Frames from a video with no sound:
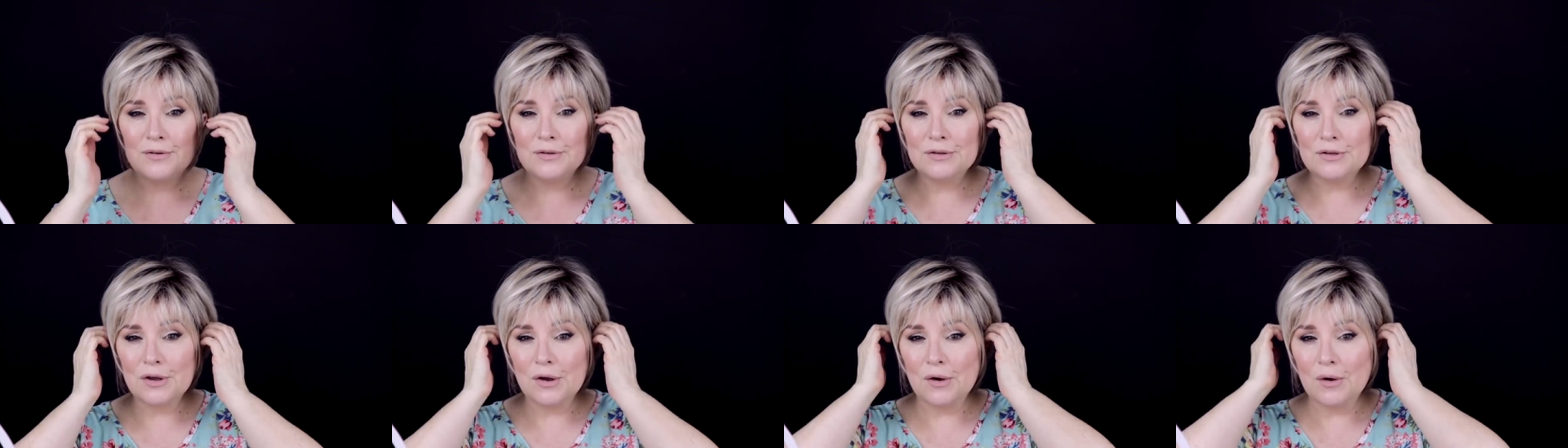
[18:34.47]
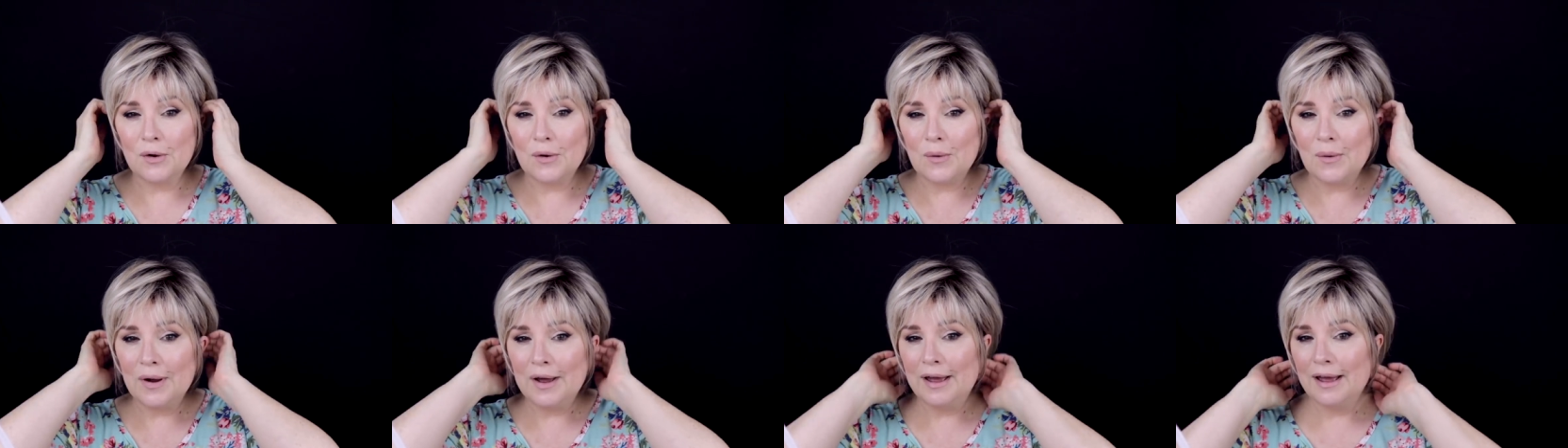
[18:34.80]

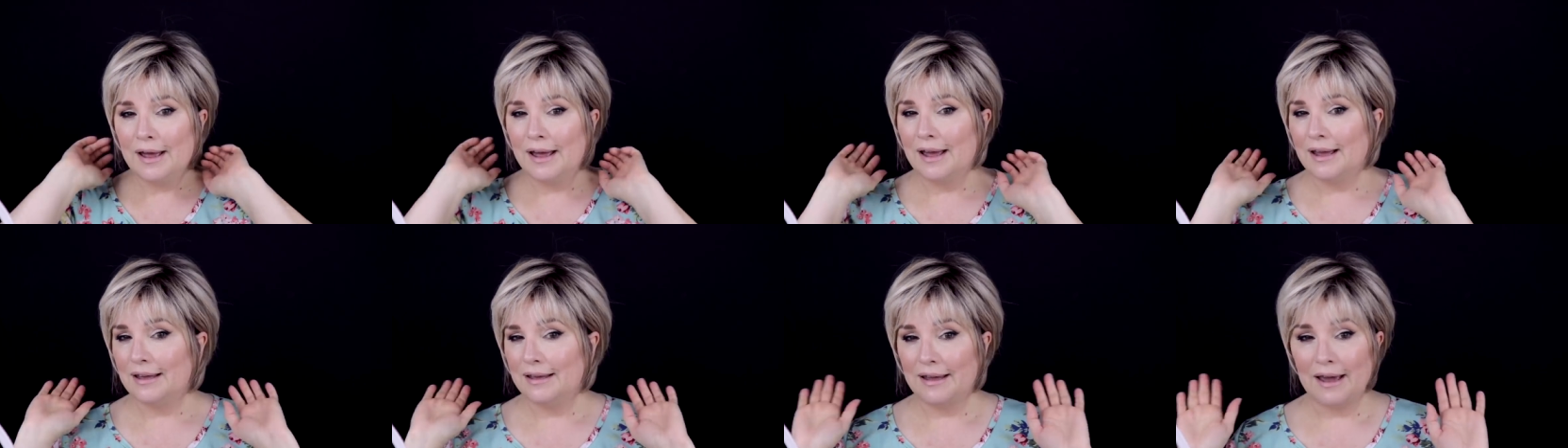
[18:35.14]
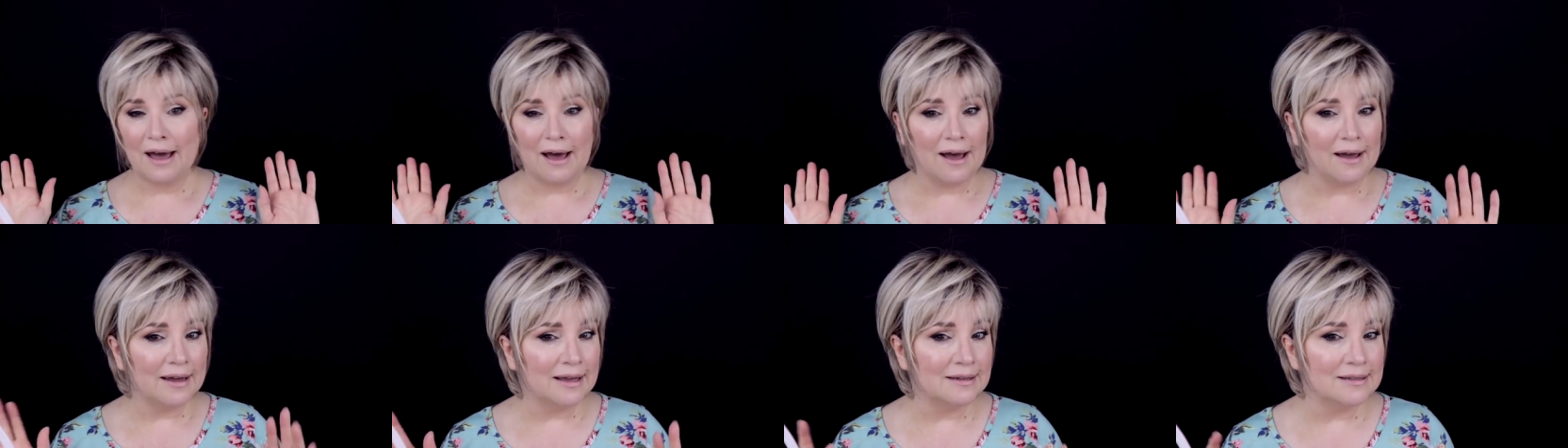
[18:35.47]
So
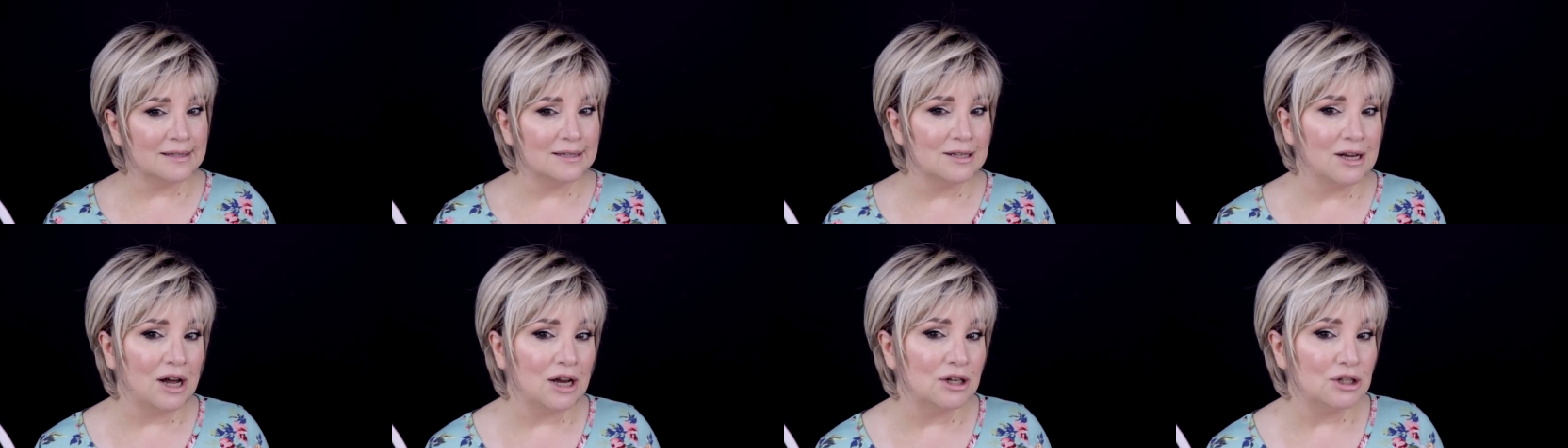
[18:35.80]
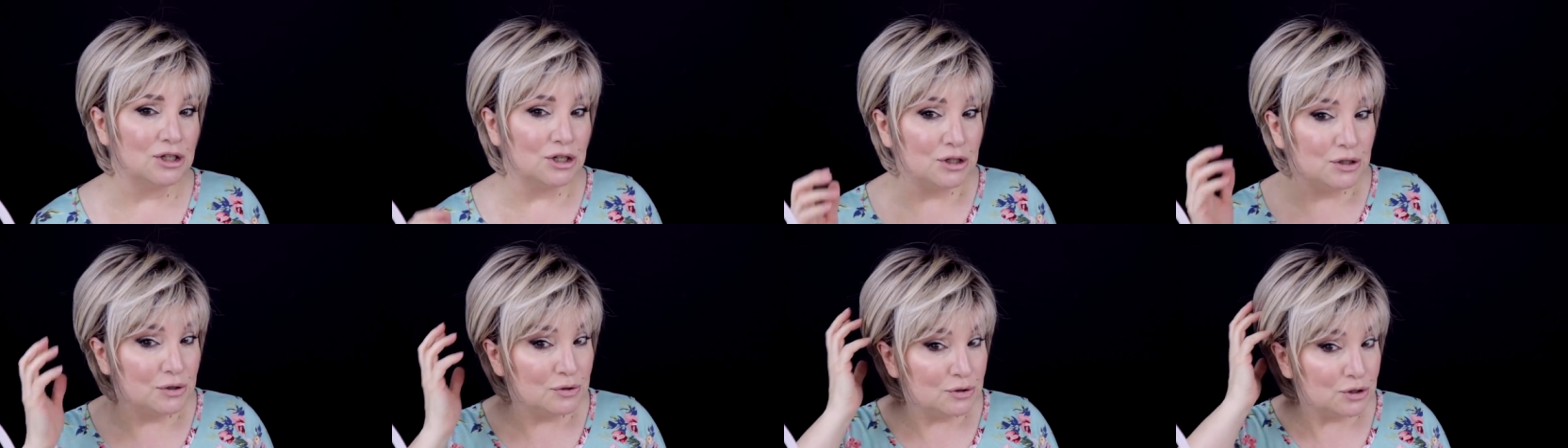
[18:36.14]
yeah, it's
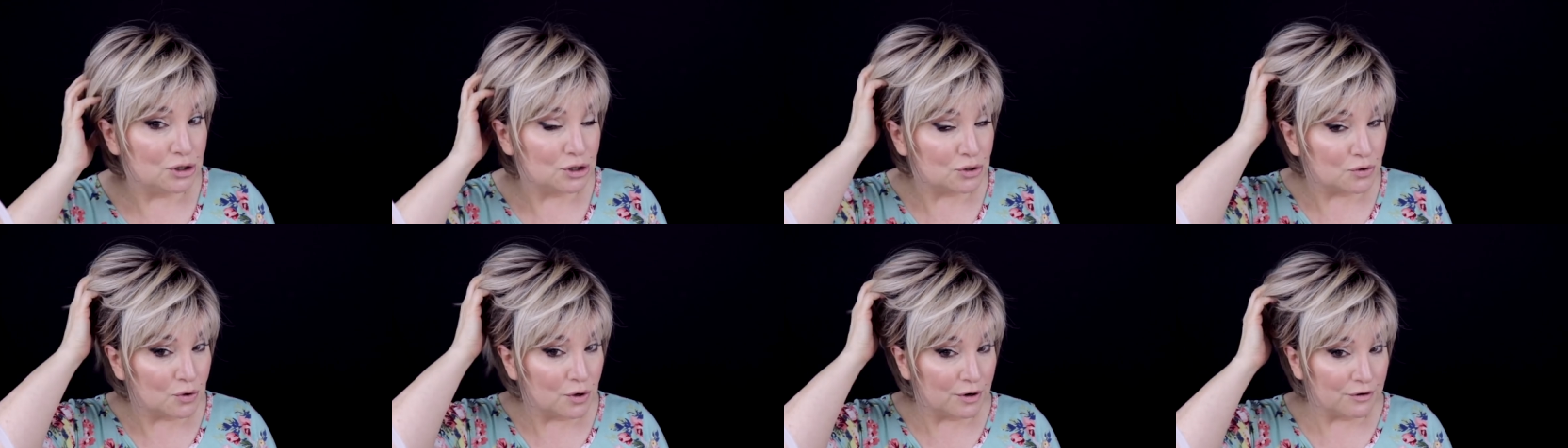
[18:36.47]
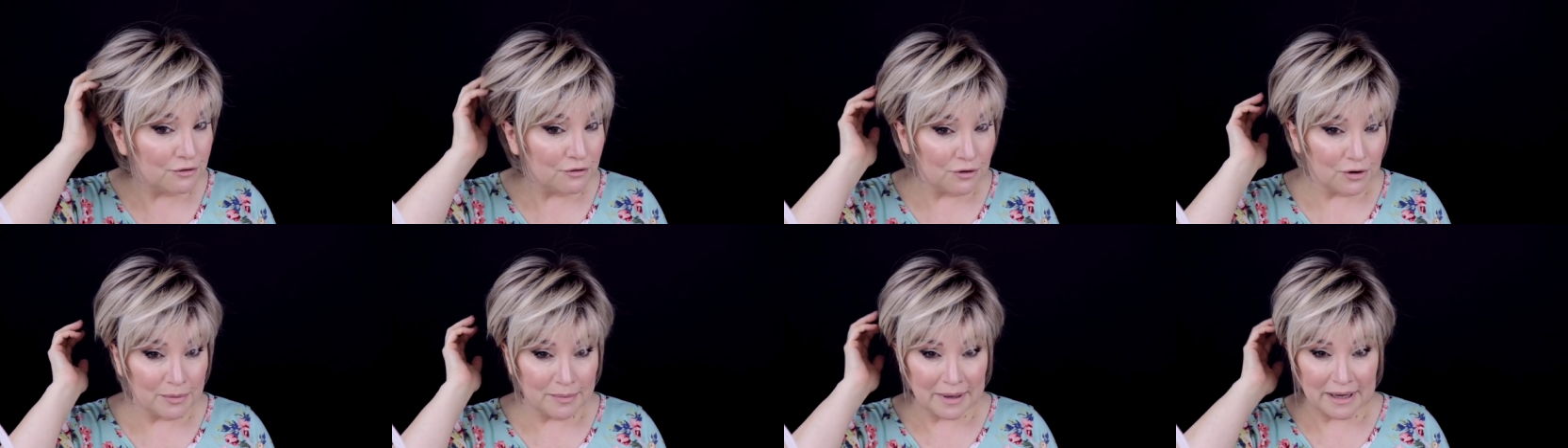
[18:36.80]
not too
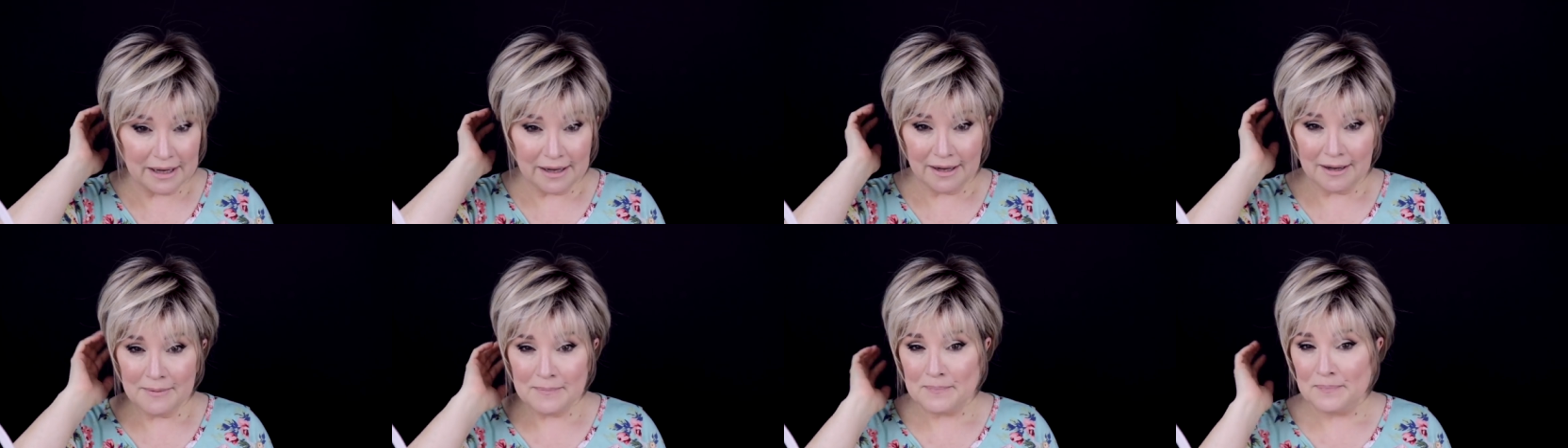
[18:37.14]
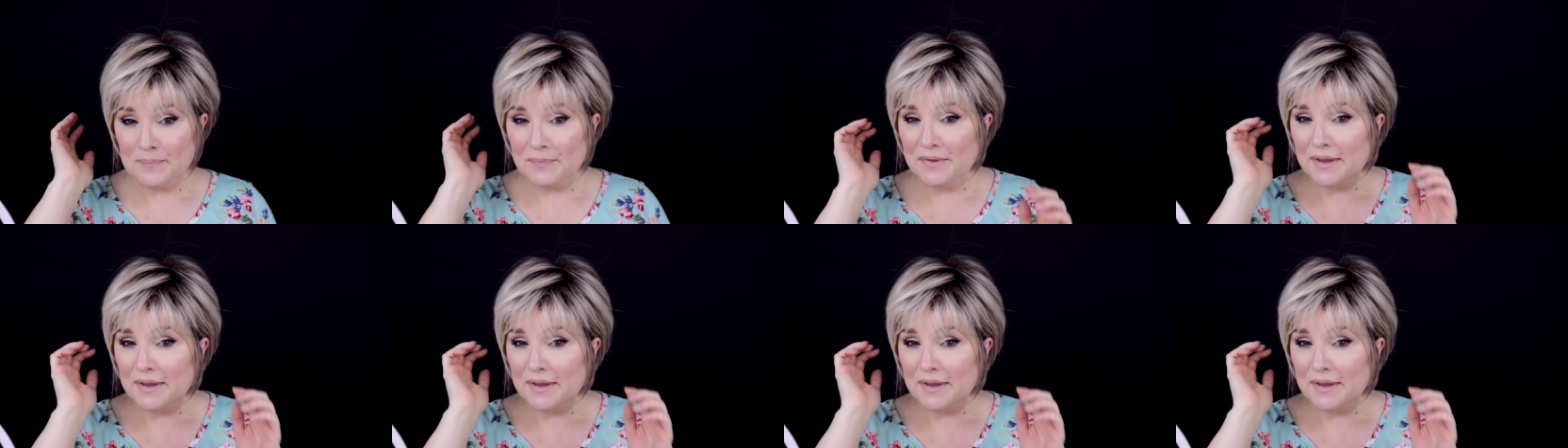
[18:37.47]
short for me.